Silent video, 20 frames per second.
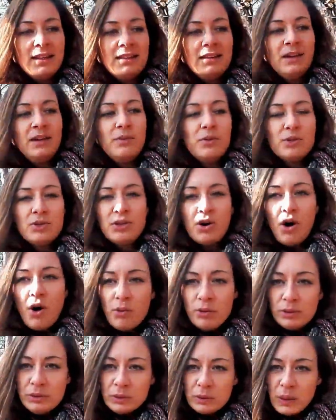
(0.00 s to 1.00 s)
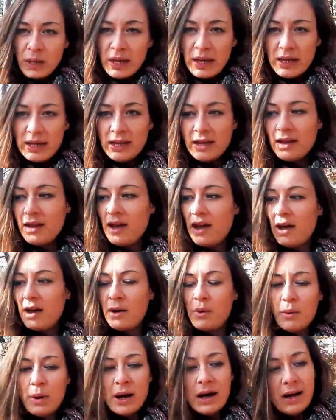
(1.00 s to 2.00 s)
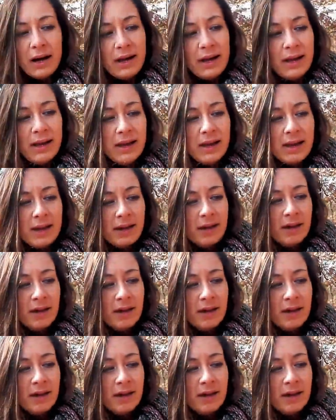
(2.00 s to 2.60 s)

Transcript: that was the only way how I